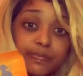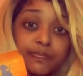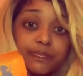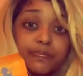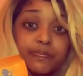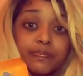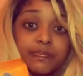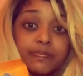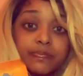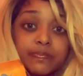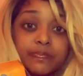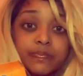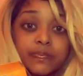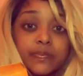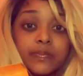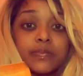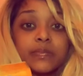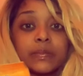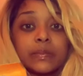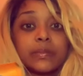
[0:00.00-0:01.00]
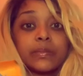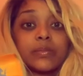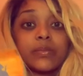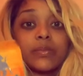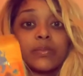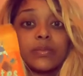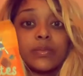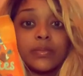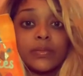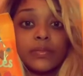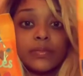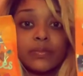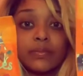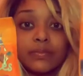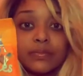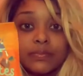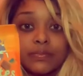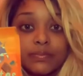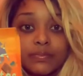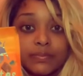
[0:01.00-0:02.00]

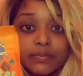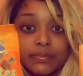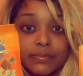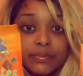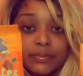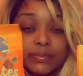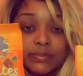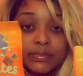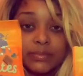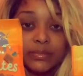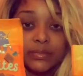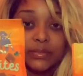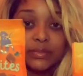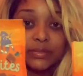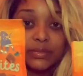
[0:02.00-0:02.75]
Nobody speaks.